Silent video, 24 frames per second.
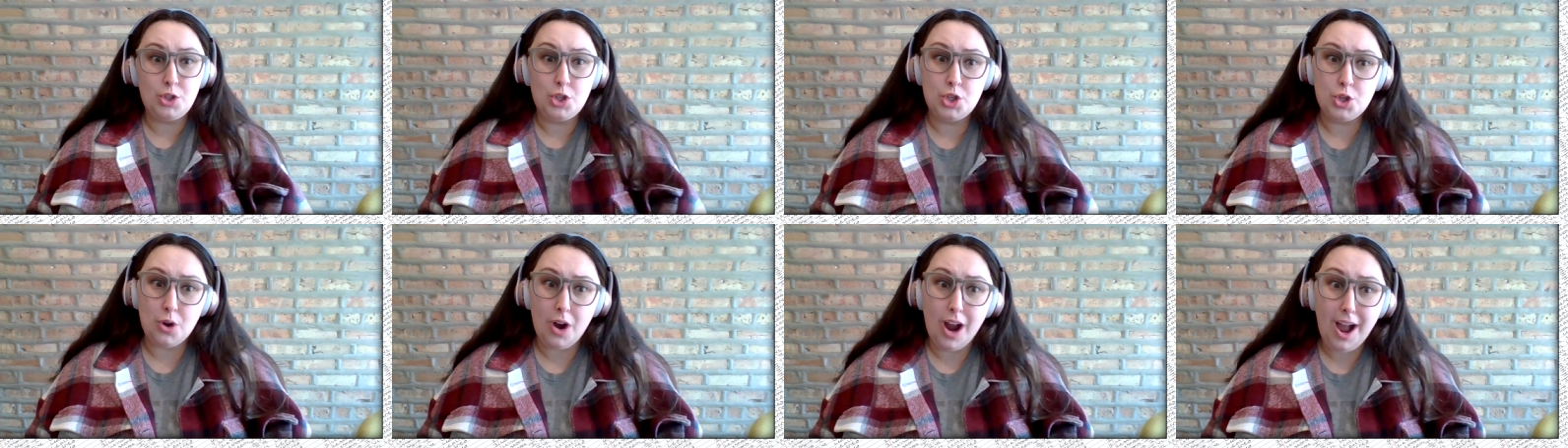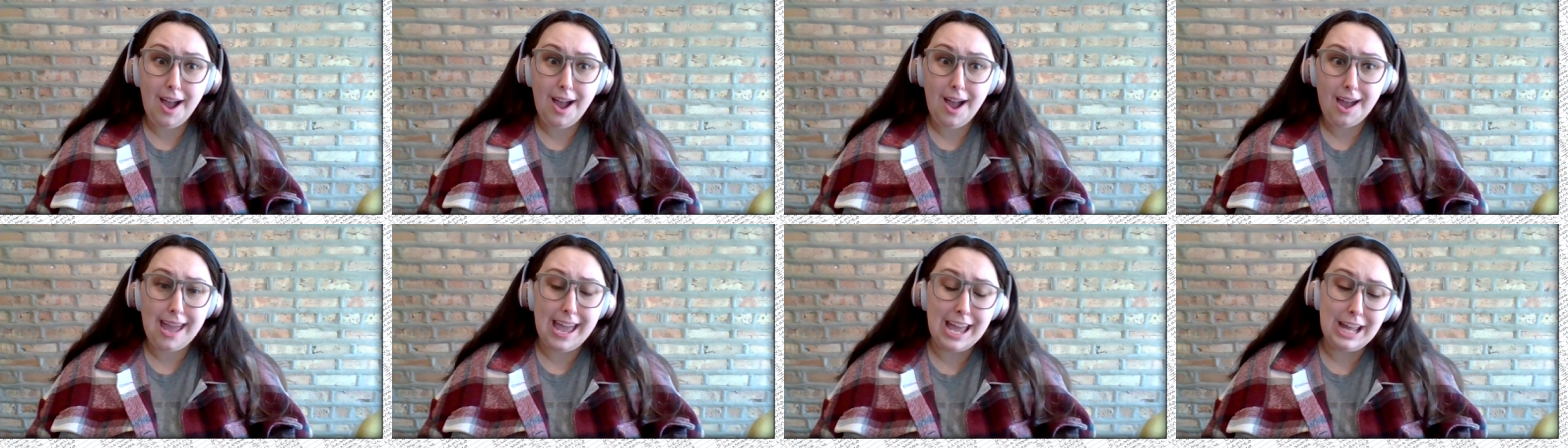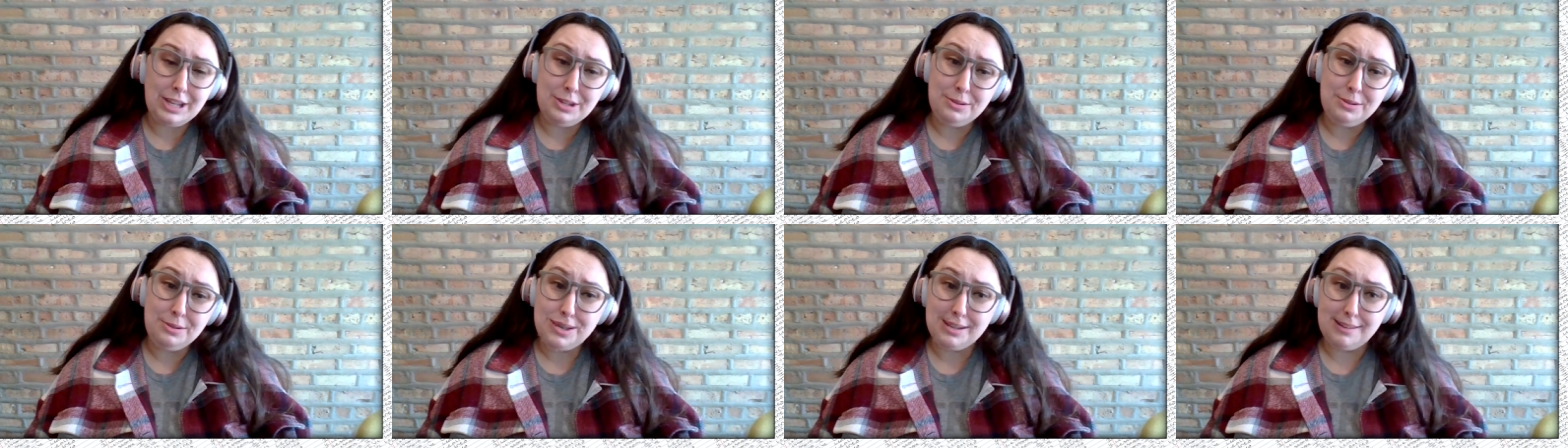try
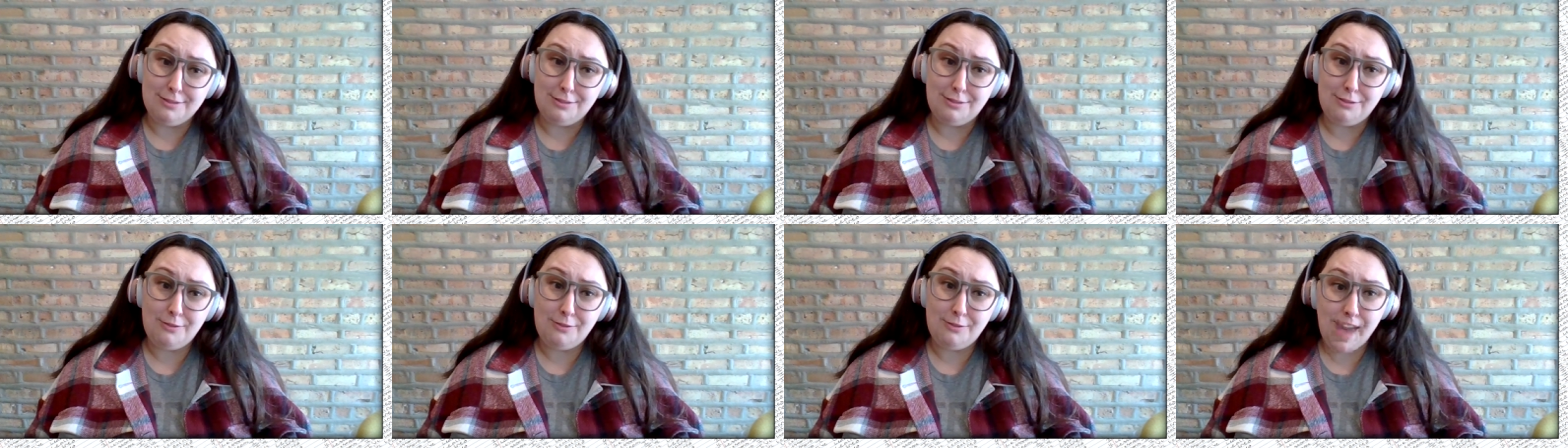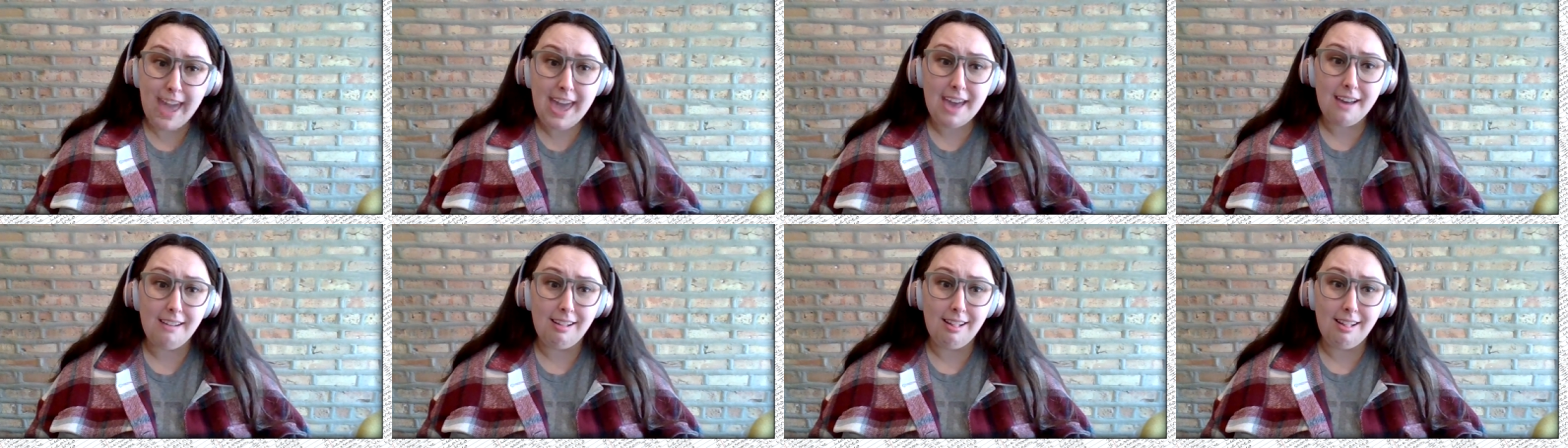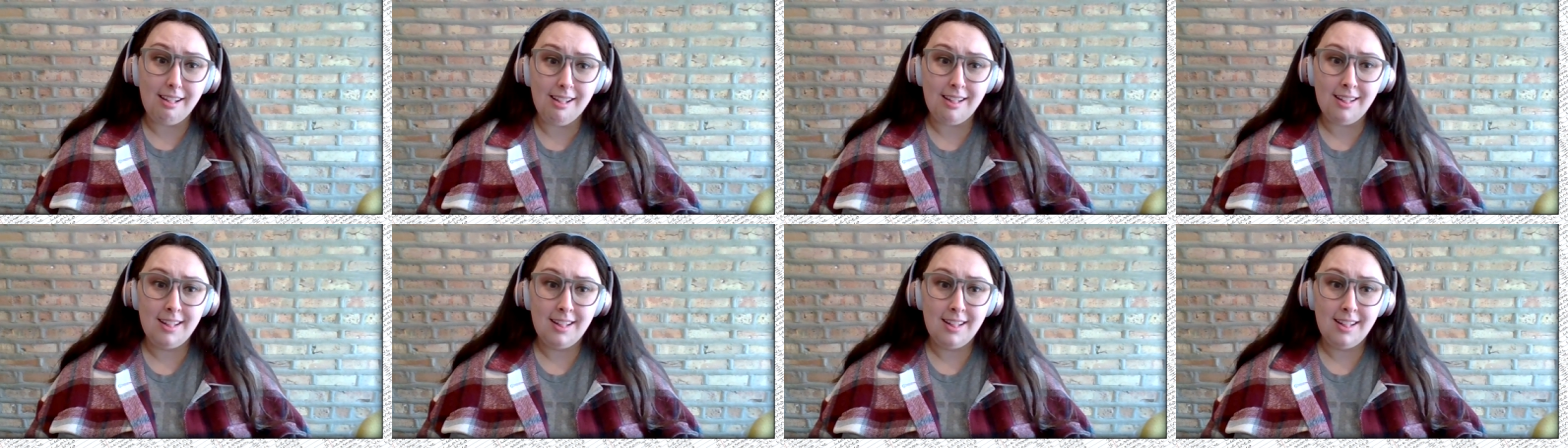and you can
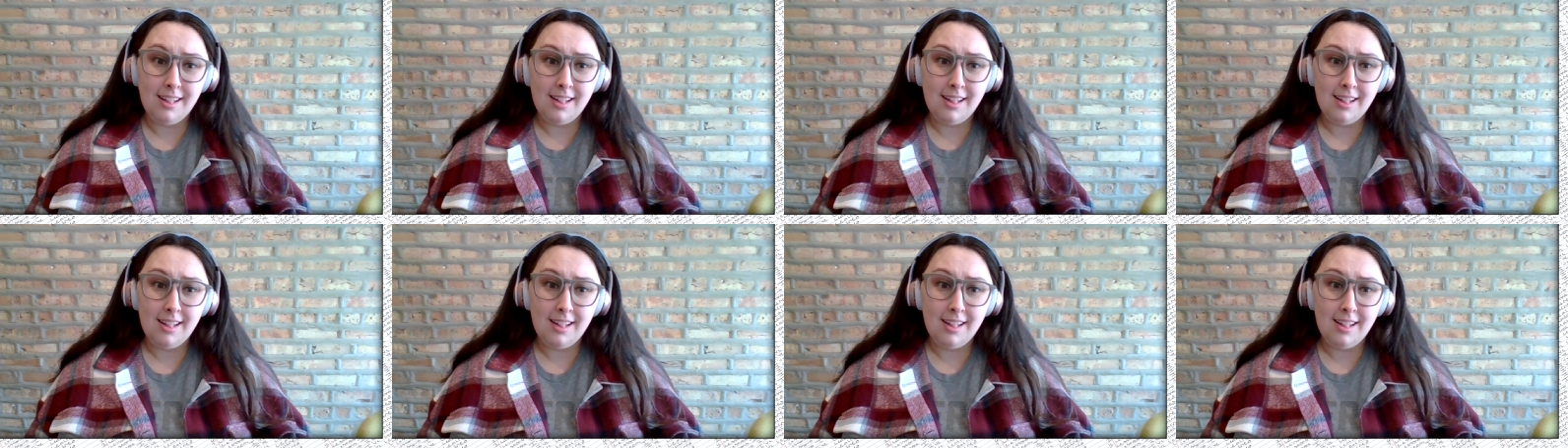fail